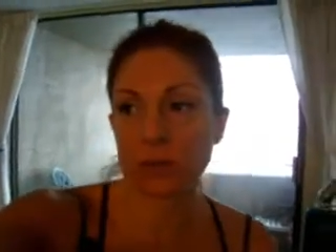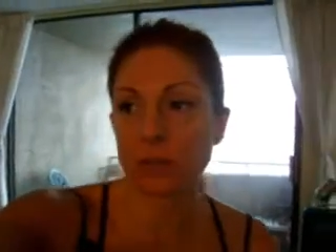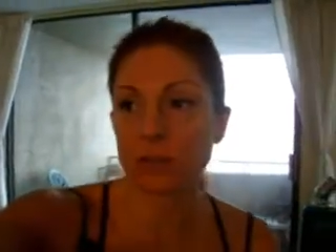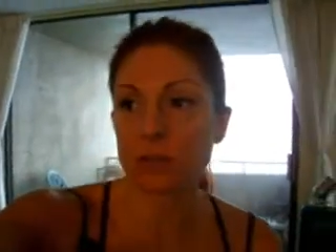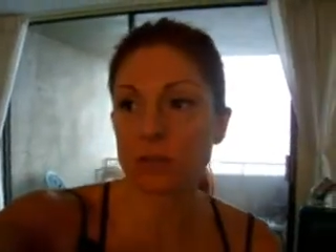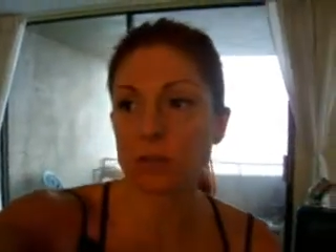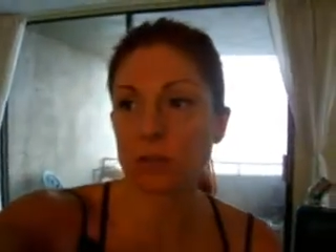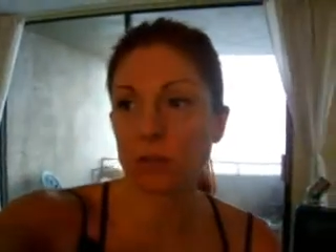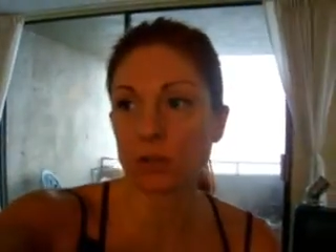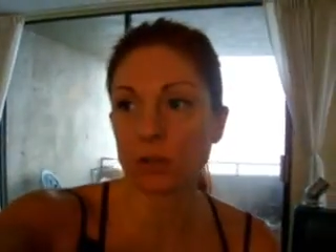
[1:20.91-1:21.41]
I
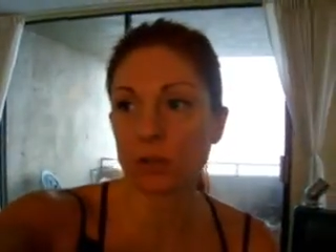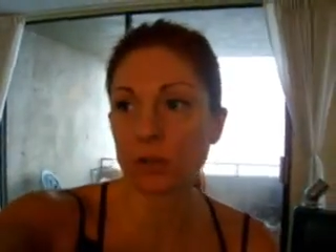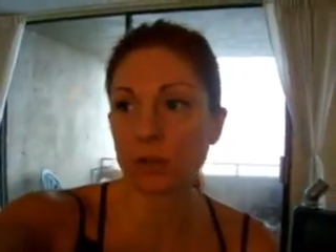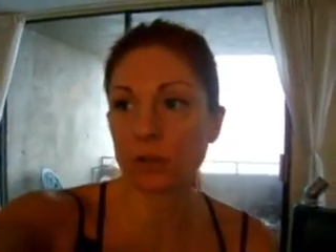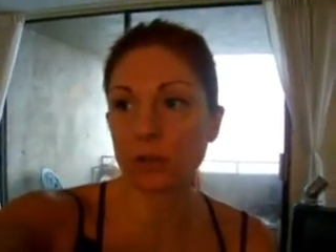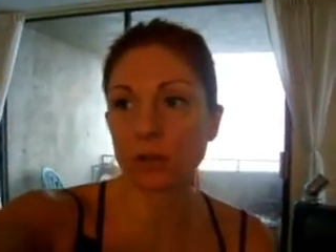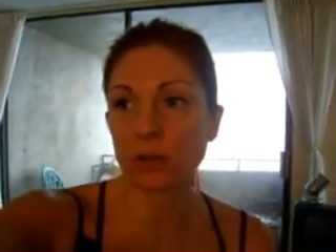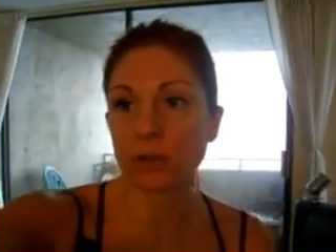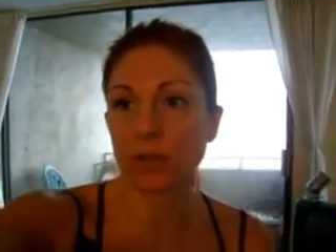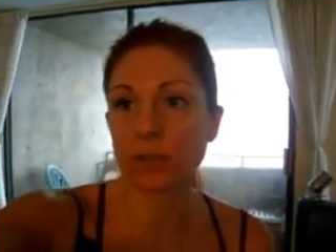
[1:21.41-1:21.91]

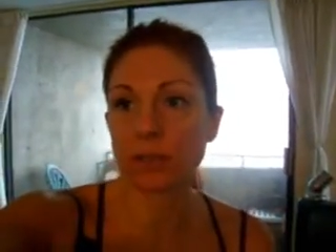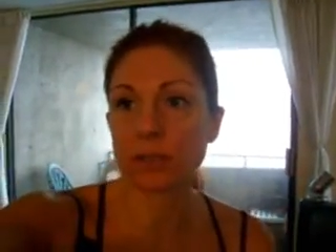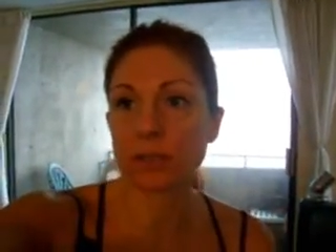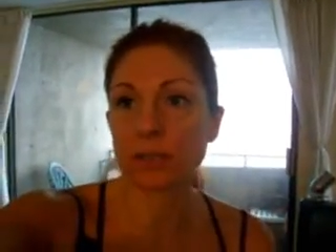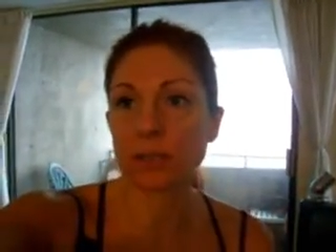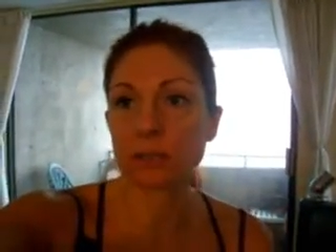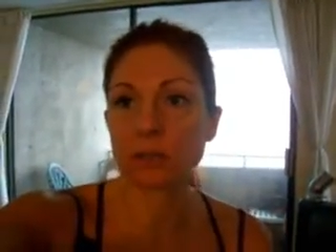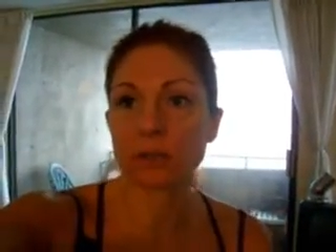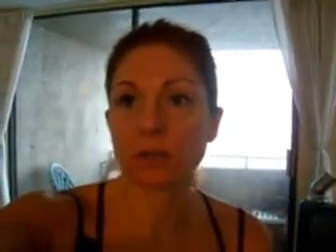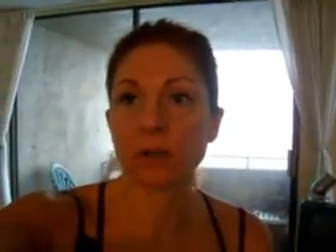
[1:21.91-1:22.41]
couldn't couldn't get to
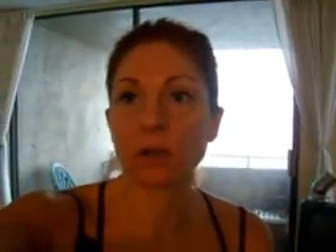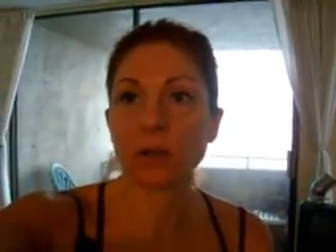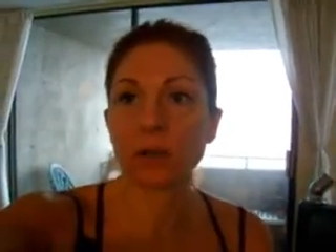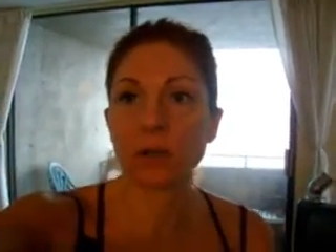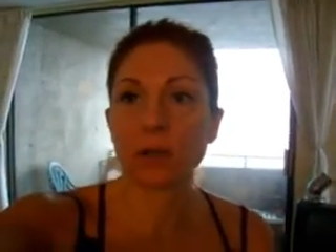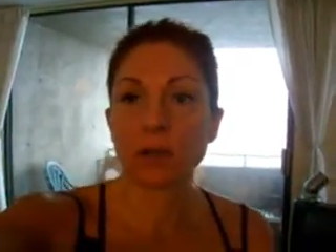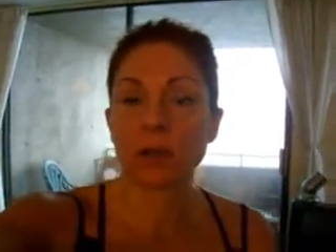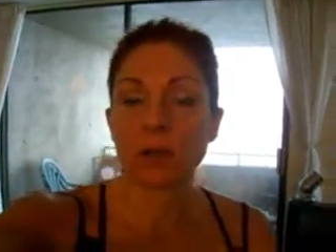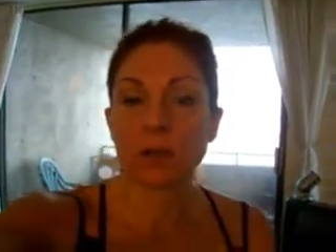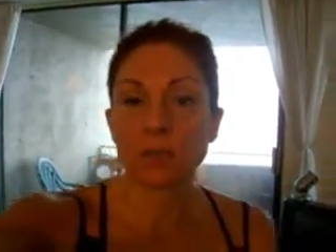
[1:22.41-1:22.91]
sleep. So
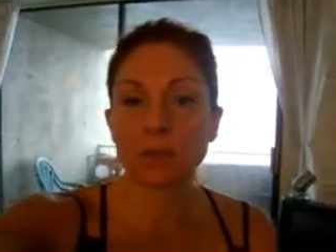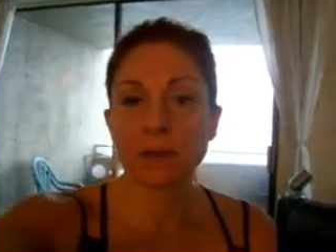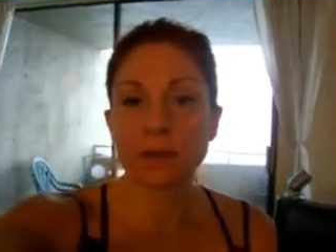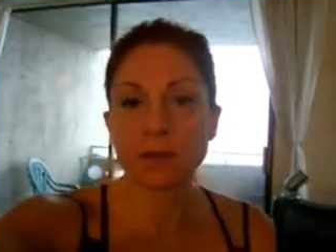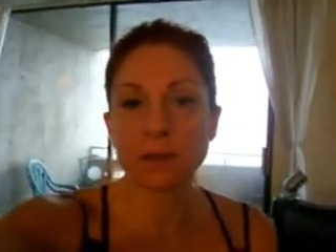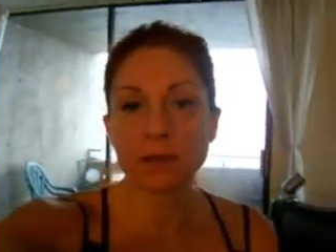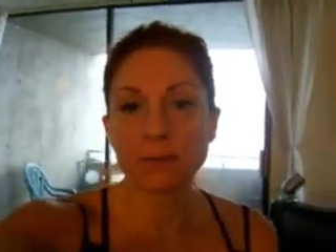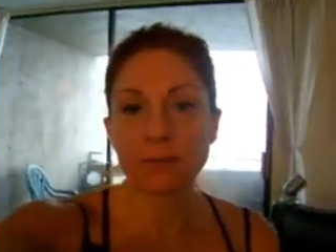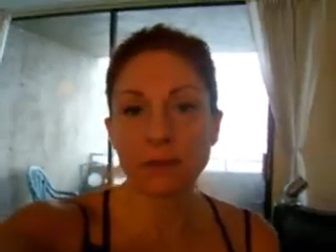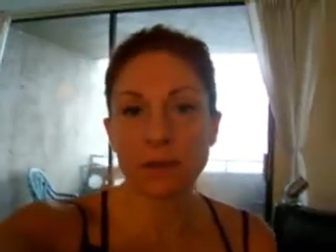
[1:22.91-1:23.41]
by
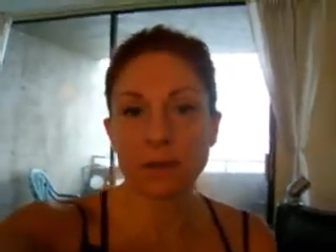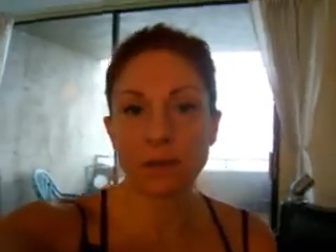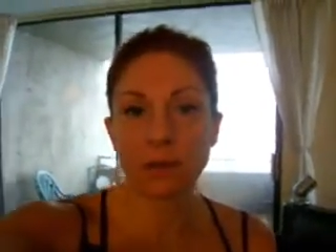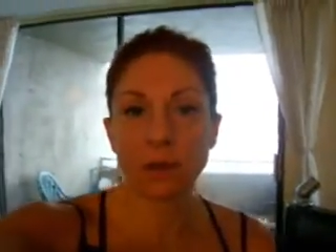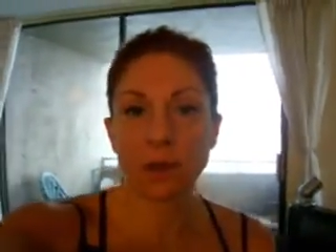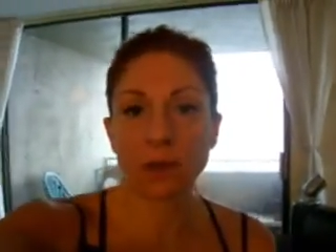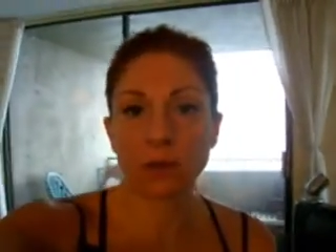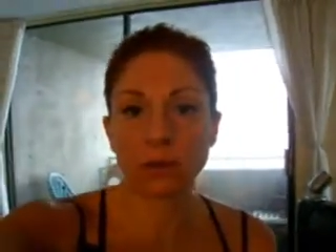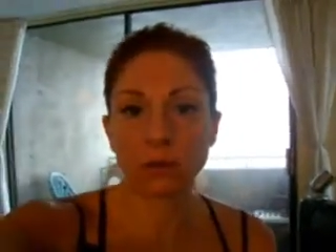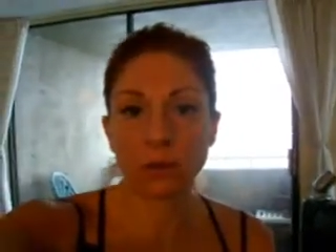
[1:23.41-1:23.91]
the time five
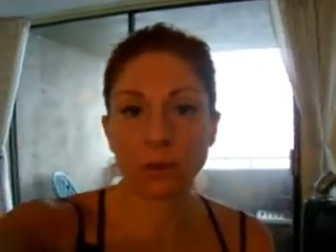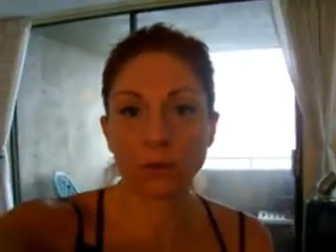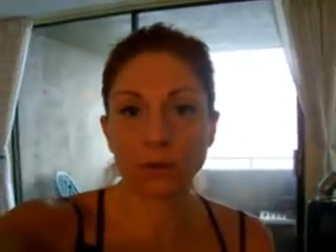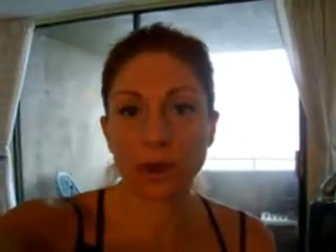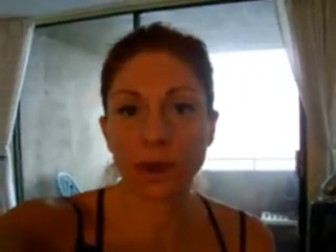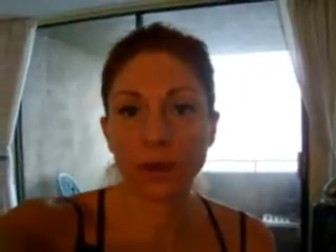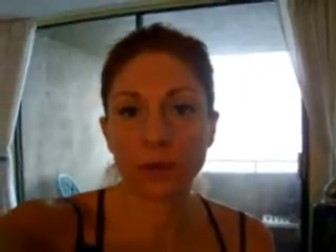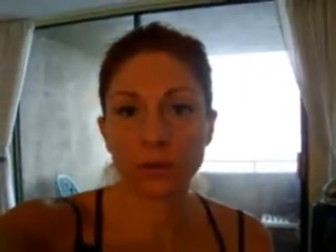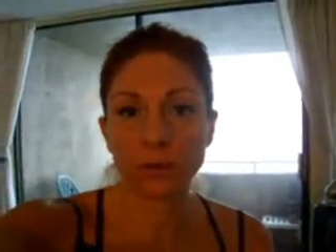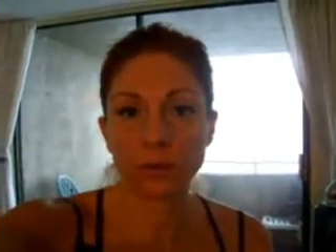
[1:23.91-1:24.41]
o'clock rolled
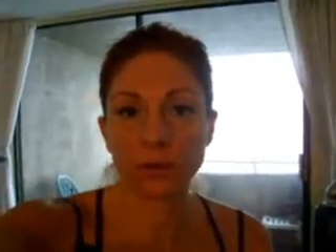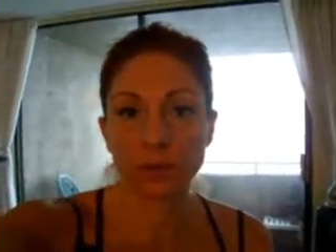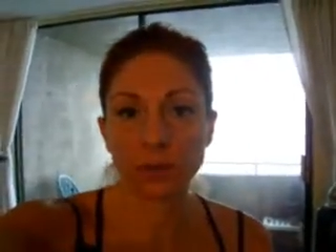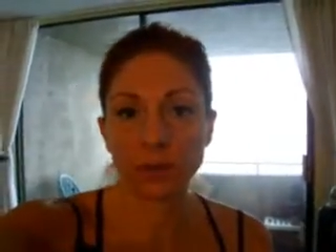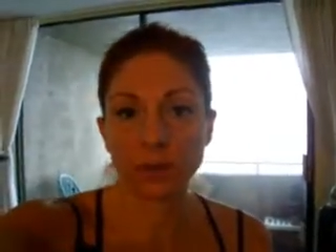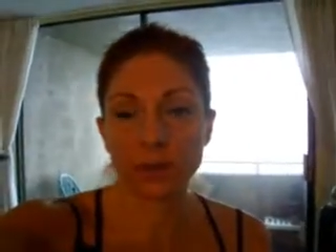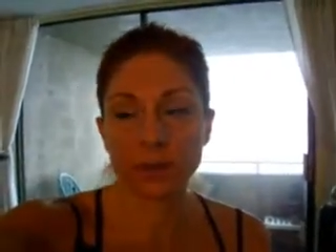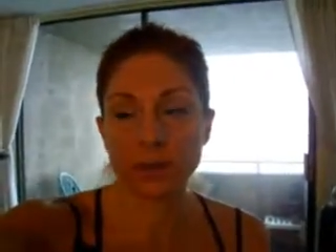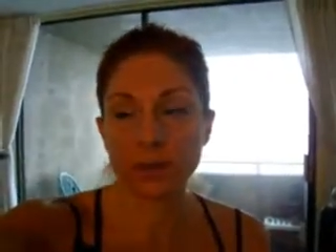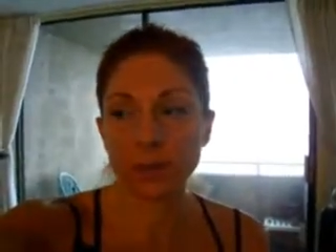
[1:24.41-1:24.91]
around, you
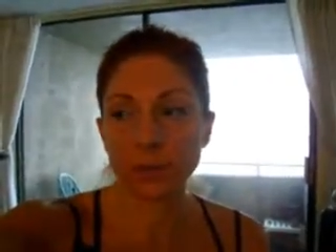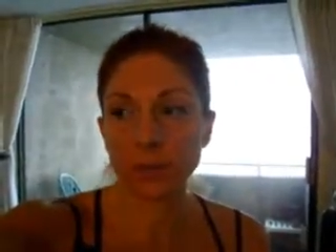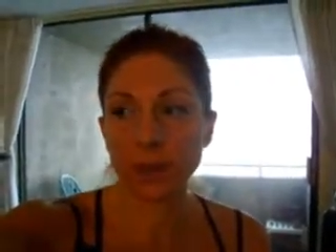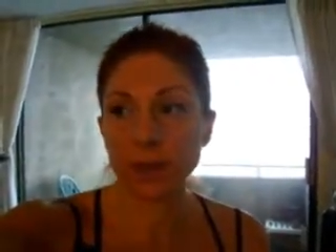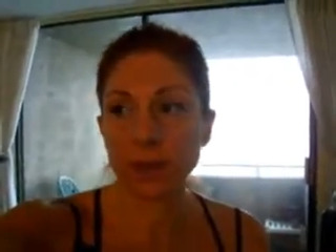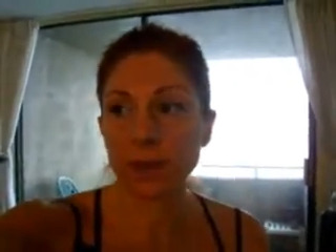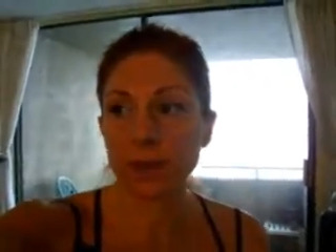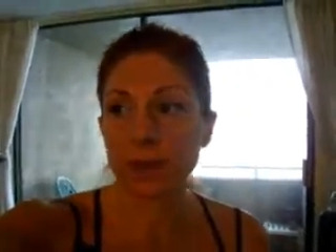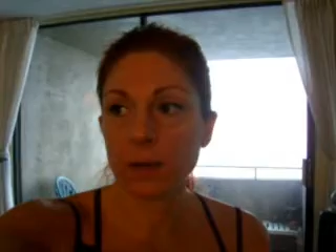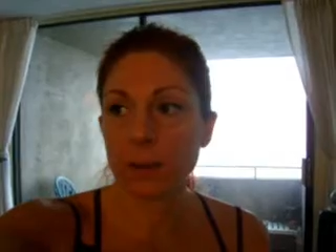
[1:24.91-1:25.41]
know, I was still
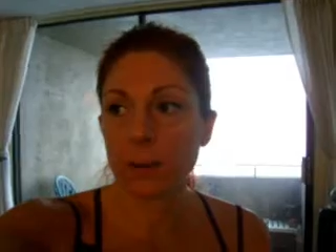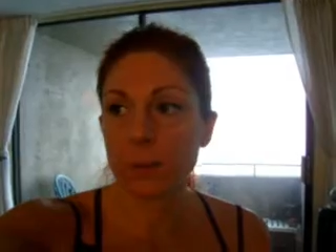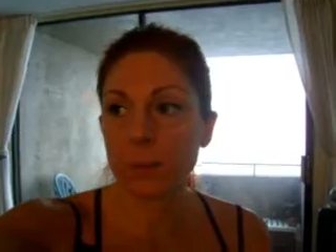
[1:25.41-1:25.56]
awake,